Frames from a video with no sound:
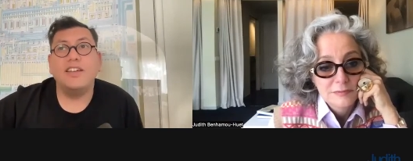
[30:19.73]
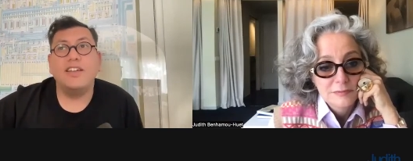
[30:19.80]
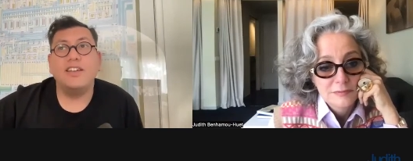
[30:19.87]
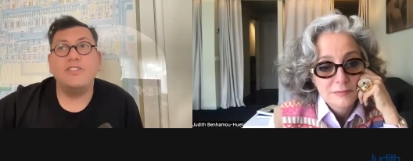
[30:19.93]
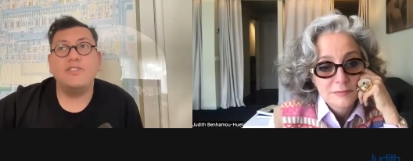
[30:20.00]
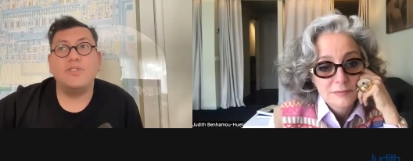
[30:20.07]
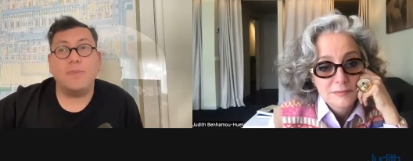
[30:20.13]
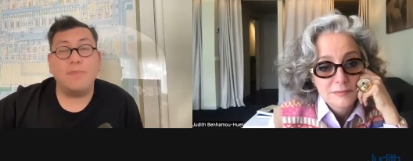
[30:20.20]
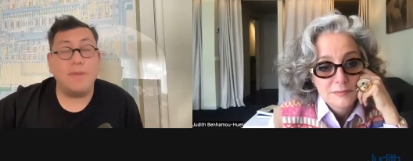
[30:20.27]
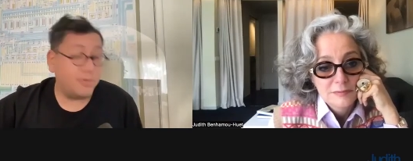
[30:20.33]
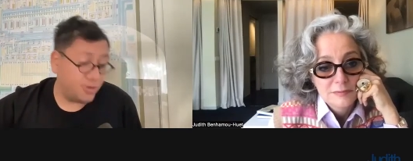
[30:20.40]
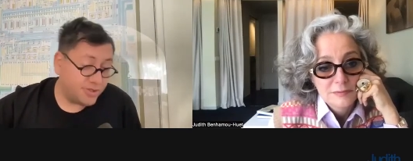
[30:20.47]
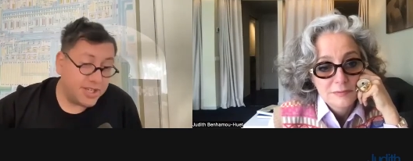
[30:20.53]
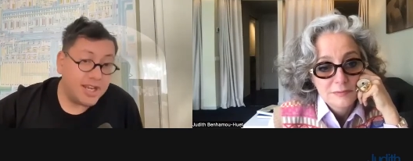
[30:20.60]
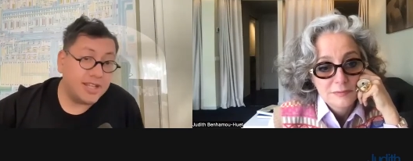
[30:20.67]
Speaker 1: So I'm happy
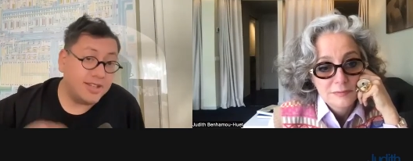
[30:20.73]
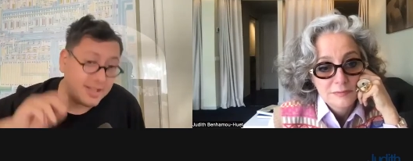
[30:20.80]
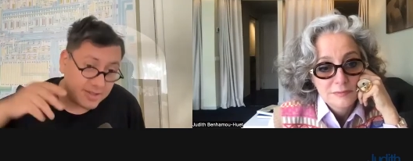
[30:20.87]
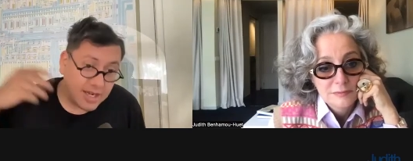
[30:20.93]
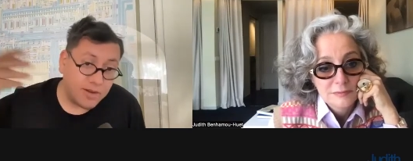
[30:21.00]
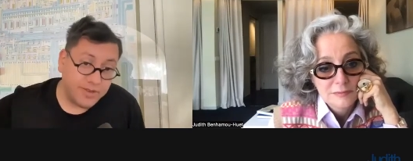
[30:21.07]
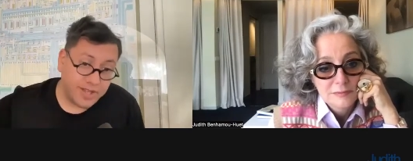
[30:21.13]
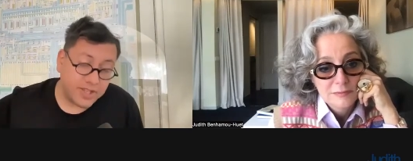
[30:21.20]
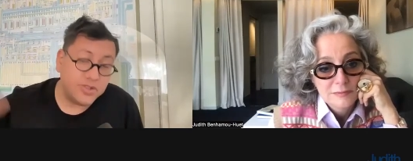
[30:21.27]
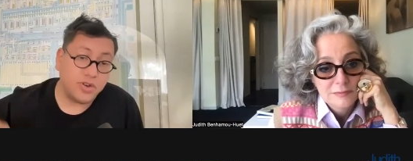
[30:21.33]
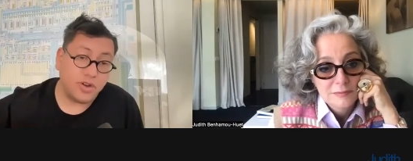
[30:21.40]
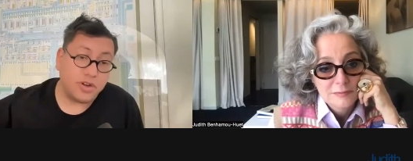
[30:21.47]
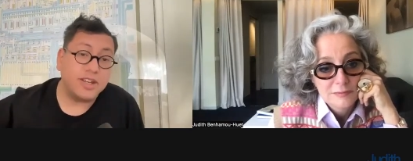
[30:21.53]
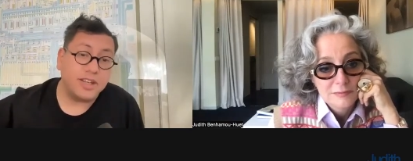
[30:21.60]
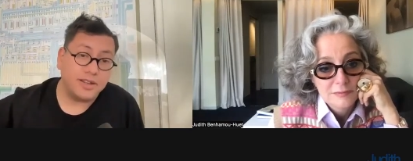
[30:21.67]
to say that this is our next
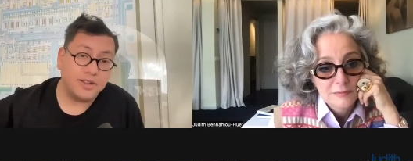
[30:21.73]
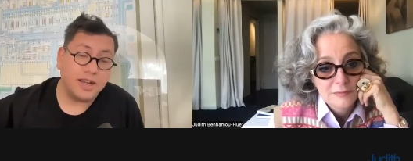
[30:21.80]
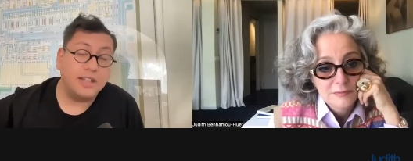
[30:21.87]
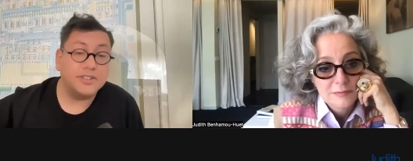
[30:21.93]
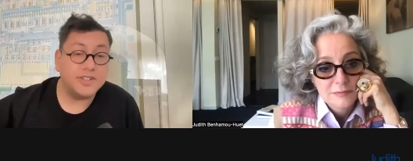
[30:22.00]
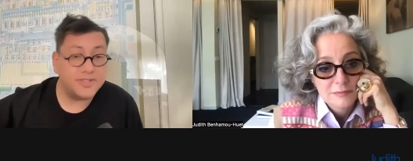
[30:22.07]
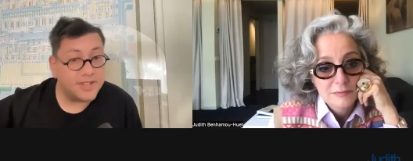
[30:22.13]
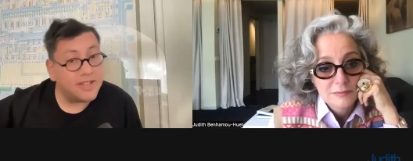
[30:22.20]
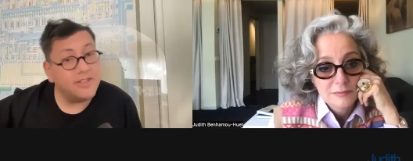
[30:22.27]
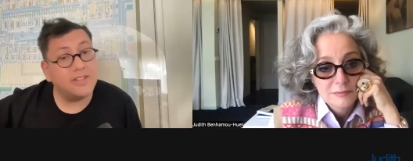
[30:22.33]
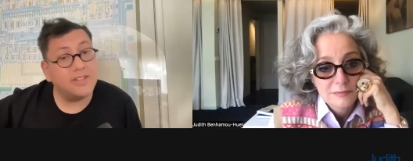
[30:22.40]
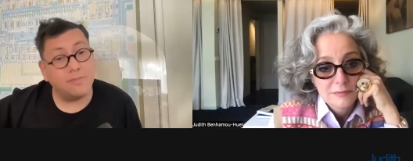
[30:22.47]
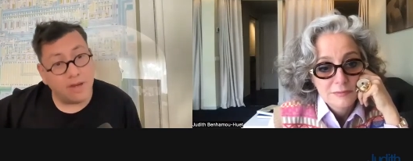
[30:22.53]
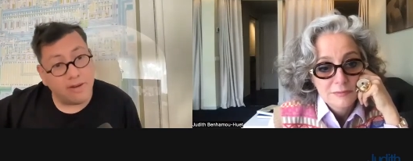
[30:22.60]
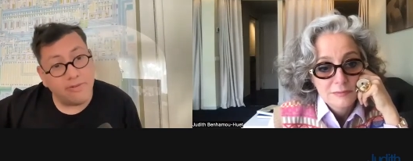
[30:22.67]
journey, understanding
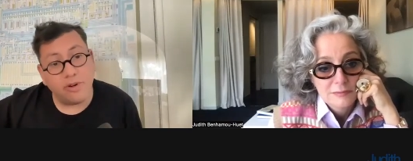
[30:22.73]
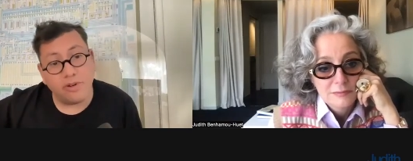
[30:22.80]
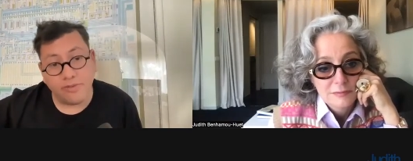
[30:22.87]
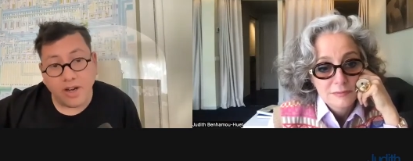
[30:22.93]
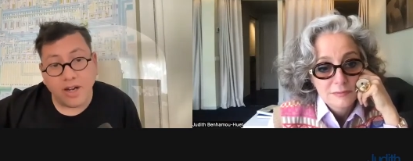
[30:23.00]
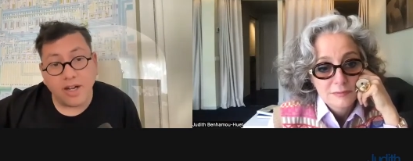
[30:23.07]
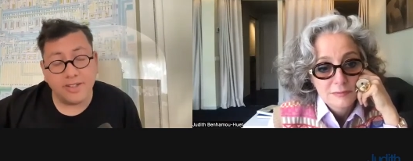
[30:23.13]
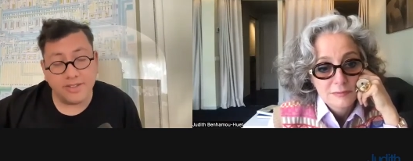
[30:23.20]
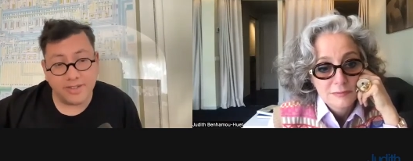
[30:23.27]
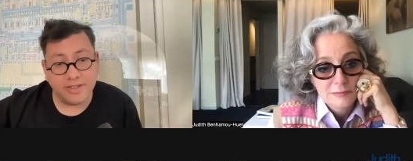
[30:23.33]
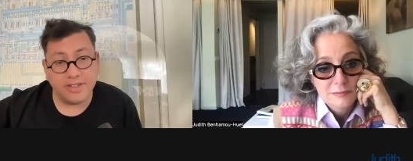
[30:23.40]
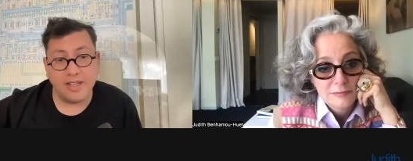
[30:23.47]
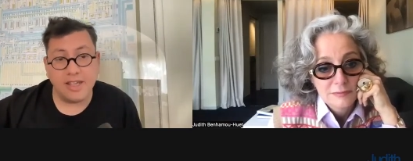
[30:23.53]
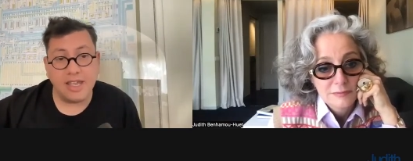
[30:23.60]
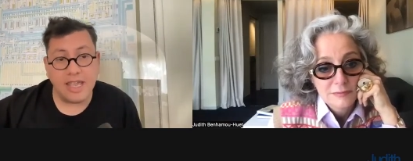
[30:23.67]
the power of art,
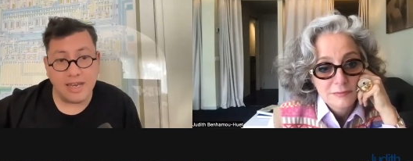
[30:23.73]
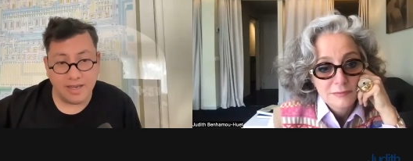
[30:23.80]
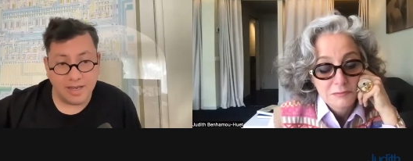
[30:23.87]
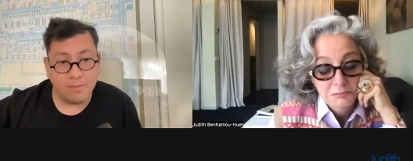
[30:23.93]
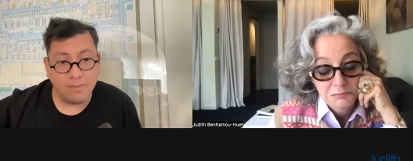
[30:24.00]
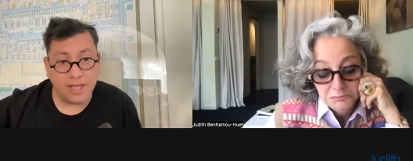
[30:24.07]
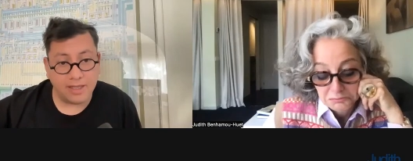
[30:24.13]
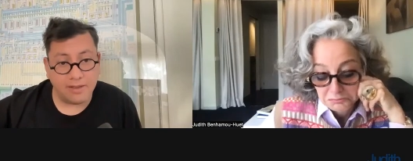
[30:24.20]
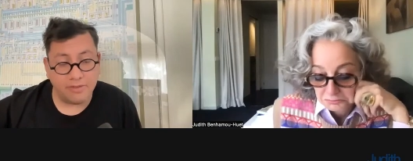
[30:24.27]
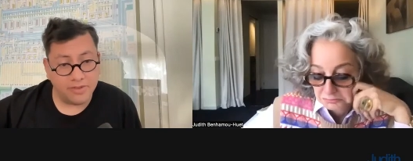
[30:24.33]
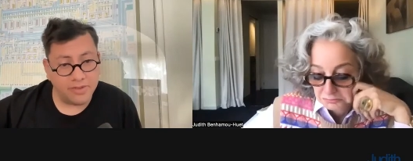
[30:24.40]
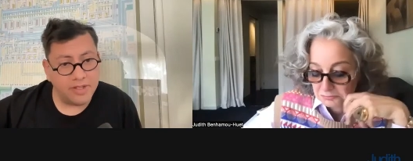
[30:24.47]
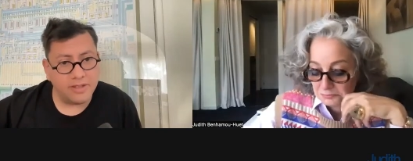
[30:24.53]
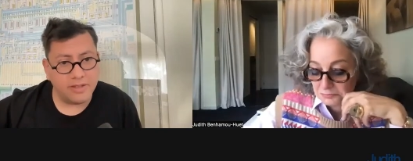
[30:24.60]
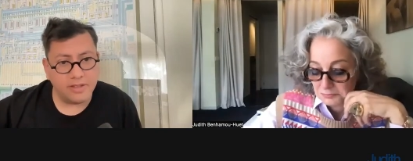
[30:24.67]
and then make a
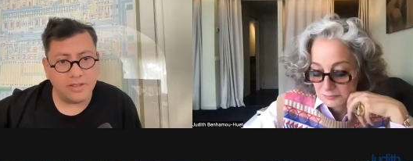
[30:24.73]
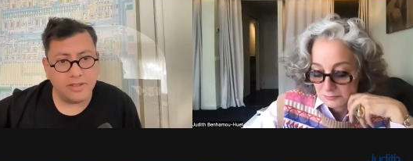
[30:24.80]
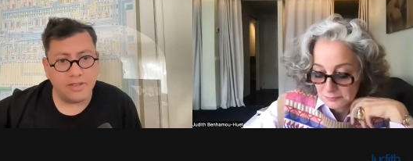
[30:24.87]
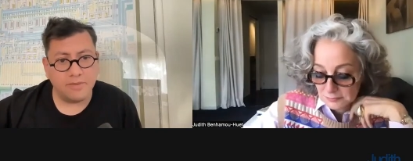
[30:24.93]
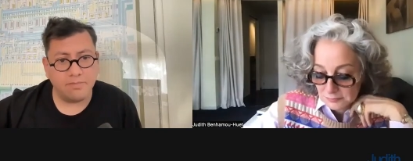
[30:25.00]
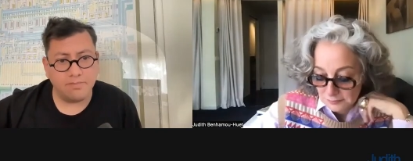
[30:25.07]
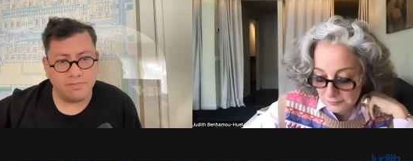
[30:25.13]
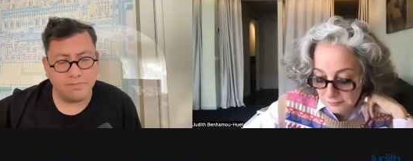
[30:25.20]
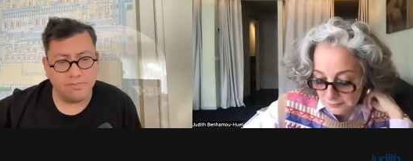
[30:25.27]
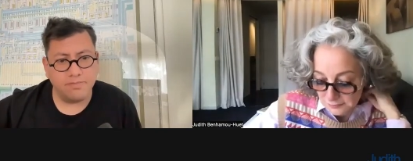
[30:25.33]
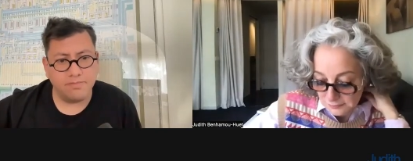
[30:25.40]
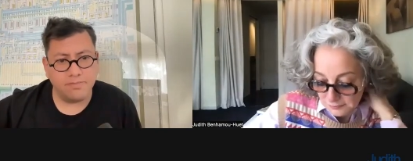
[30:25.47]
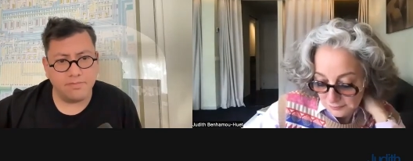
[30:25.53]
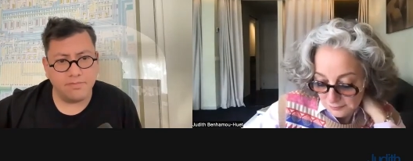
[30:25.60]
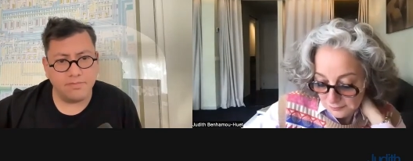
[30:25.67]
really
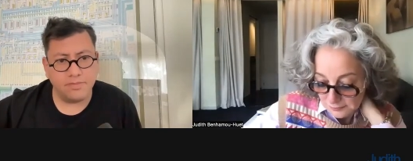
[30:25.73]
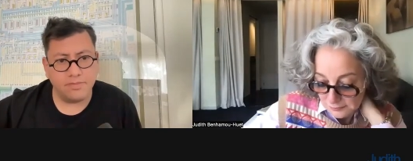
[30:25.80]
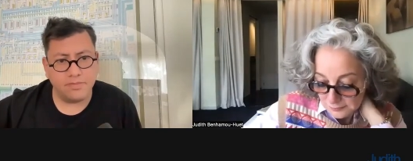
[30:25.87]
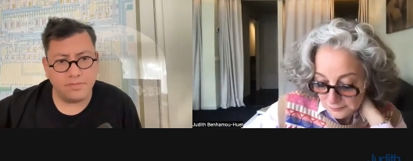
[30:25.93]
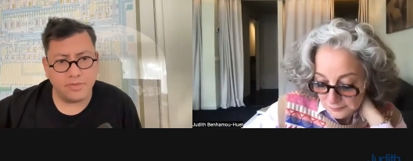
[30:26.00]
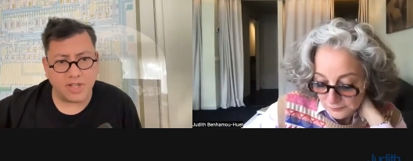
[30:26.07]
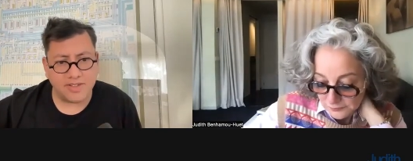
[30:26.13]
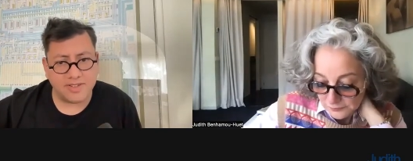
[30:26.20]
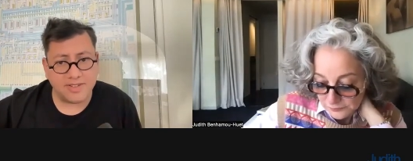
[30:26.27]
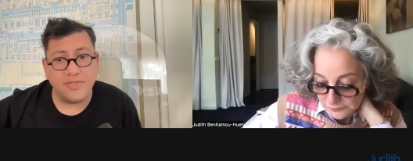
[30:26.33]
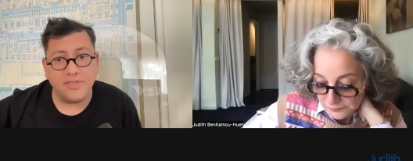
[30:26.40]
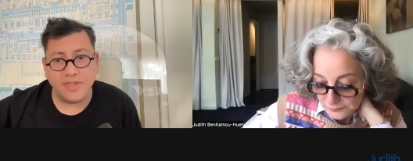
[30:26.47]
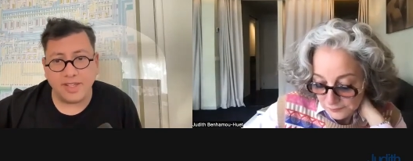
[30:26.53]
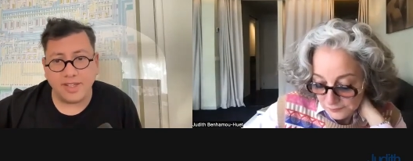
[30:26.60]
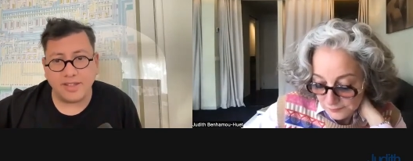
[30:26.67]

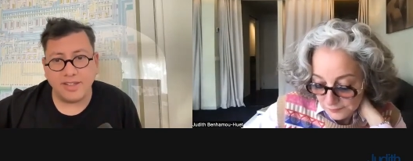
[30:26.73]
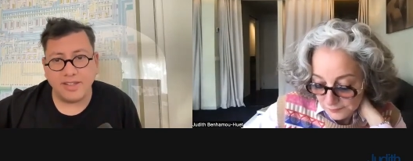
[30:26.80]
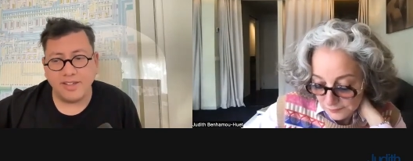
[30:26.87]
transcending